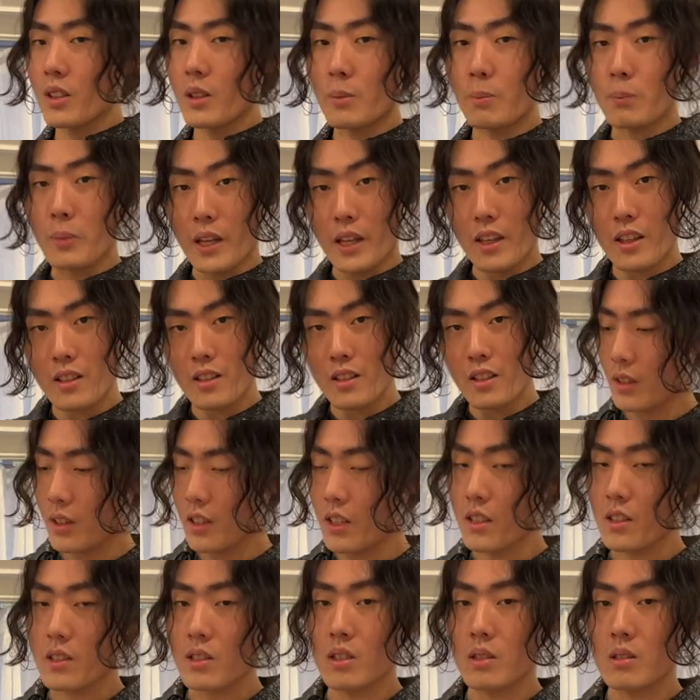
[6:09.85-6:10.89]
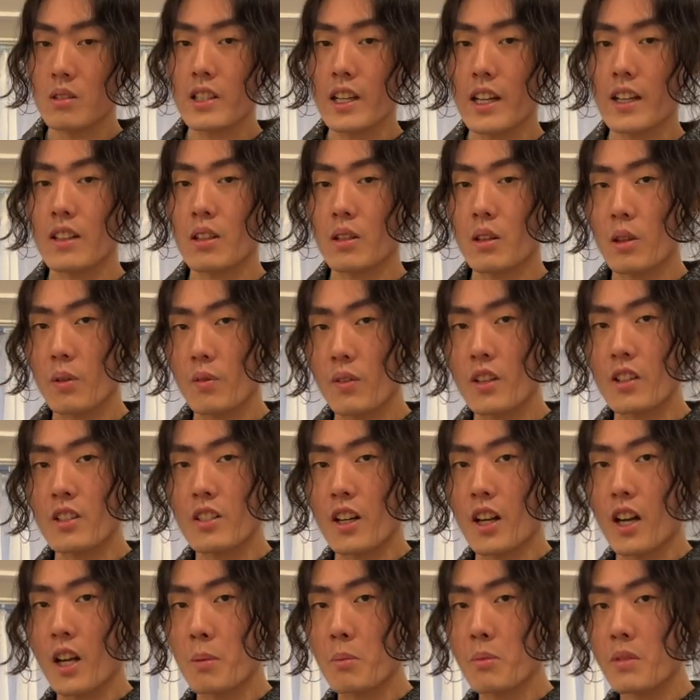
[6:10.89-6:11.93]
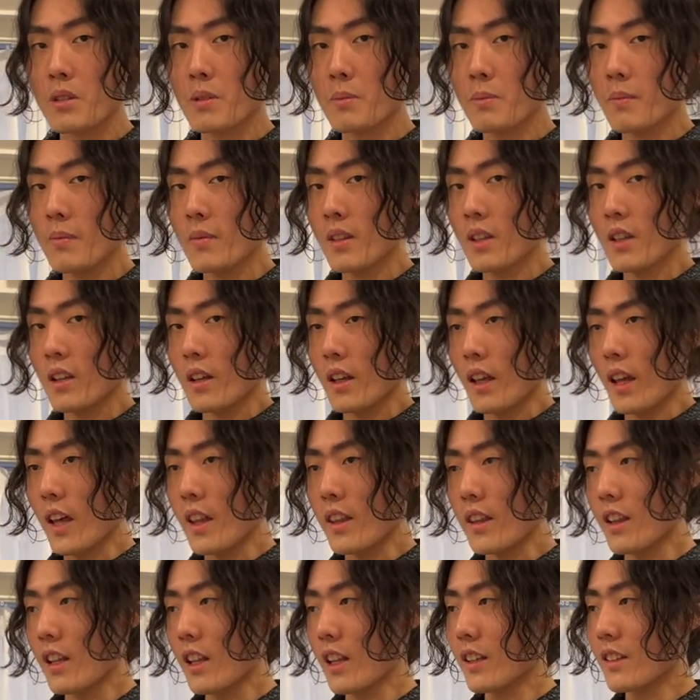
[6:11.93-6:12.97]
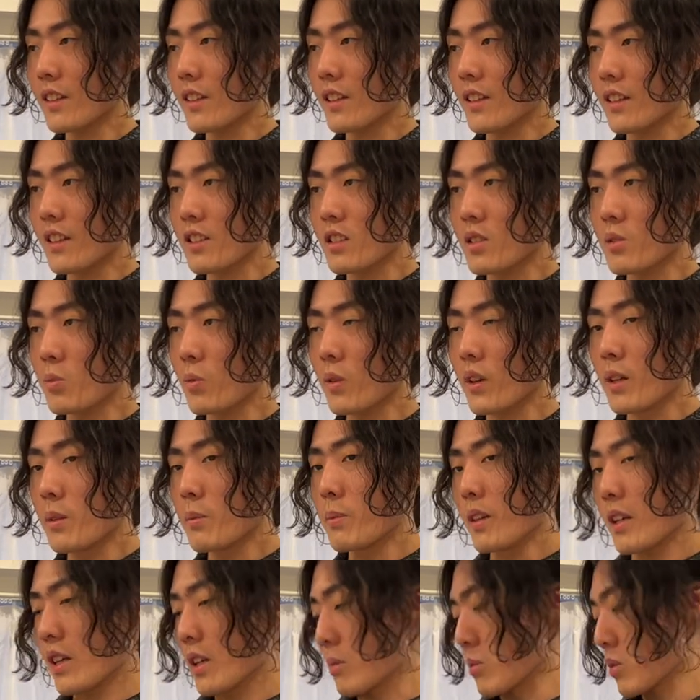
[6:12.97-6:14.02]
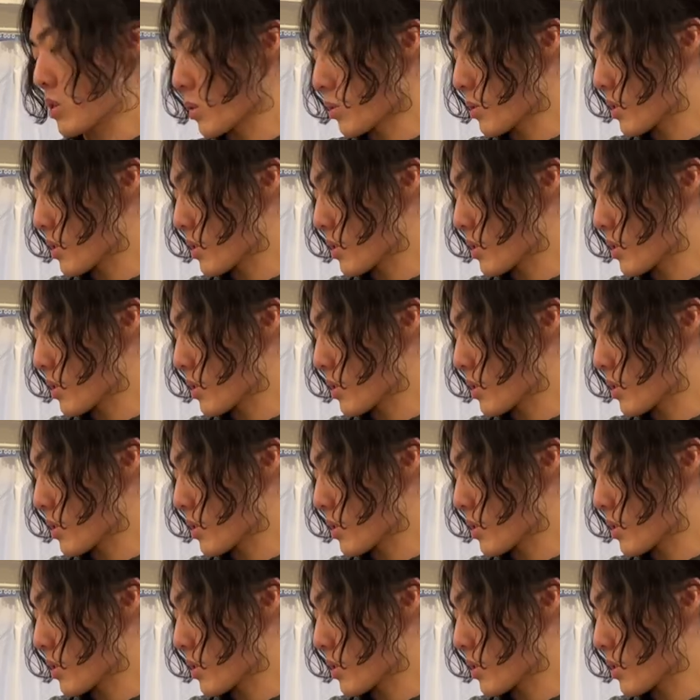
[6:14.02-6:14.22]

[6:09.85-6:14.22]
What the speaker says: baked this jacket three times. And then like, this is why it became so